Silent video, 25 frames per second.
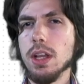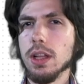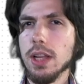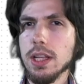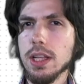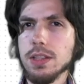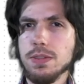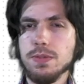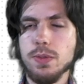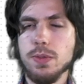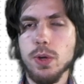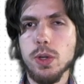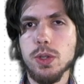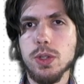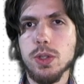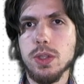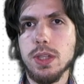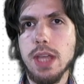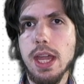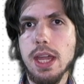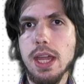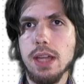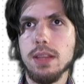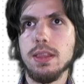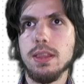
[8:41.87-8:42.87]
let's first
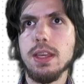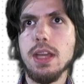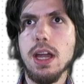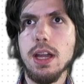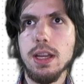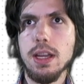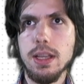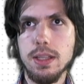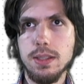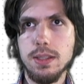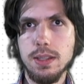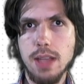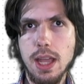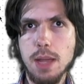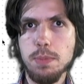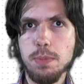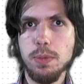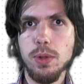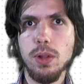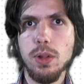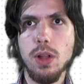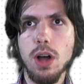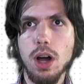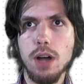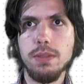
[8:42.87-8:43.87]
take the
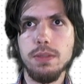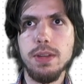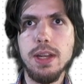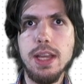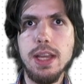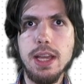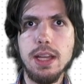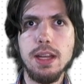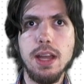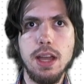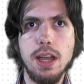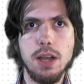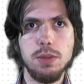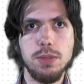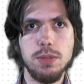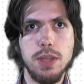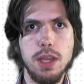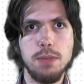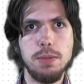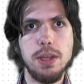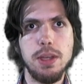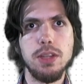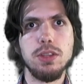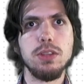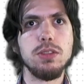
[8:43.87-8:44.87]
example of an in-house
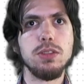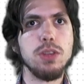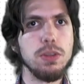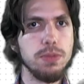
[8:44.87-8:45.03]
game engine.